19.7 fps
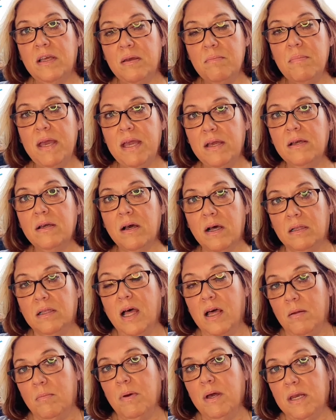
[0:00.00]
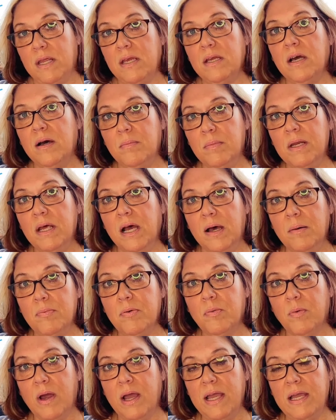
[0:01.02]
make a lot of money coming up,
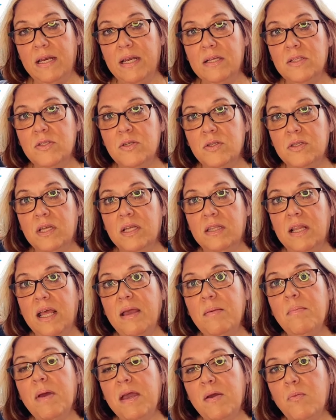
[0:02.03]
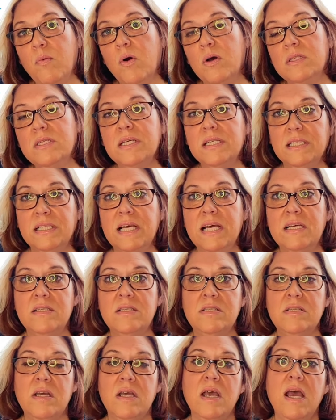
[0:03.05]
right? And so then they may want to
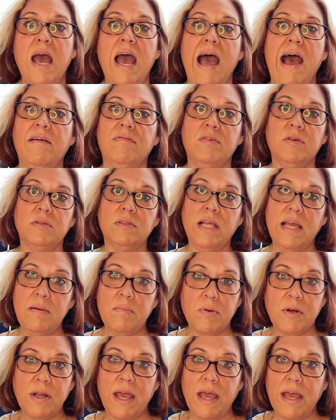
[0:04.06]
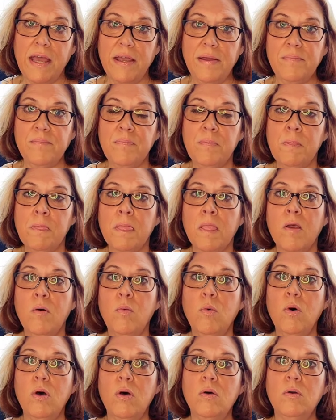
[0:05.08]
list after Labor Day.
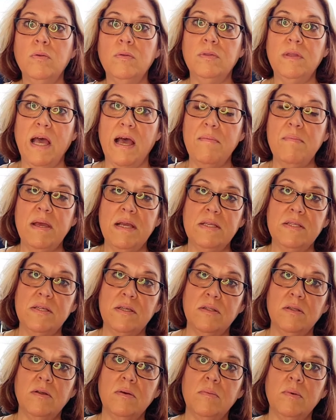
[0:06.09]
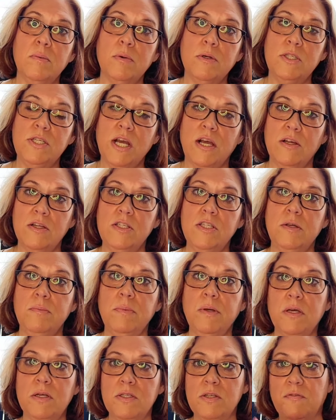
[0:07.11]
Well, that makes it a little bit more challenging
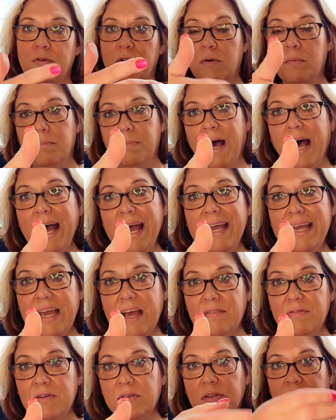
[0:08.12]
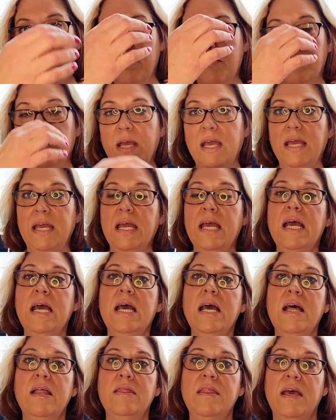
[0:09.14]
because if you're buying after Labor Day,
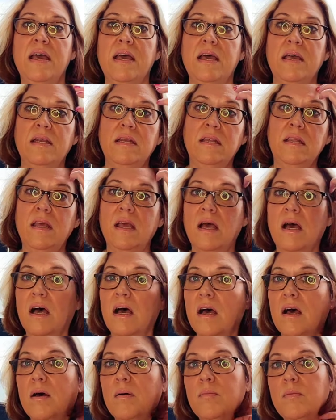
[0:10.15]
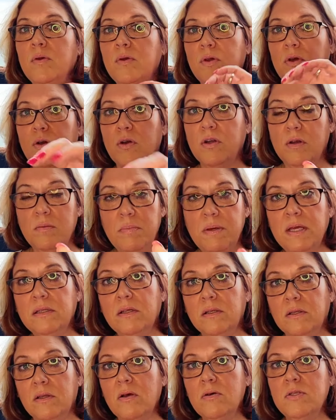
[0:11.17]
then um, you're going to be in the
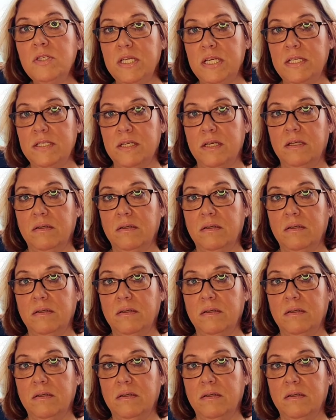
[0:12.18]
low season,